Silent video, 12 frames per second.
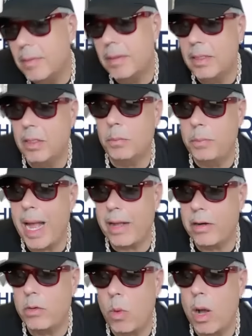know,
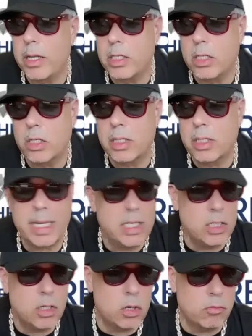pattern-wise, looks like
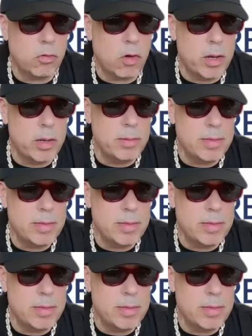he's going to run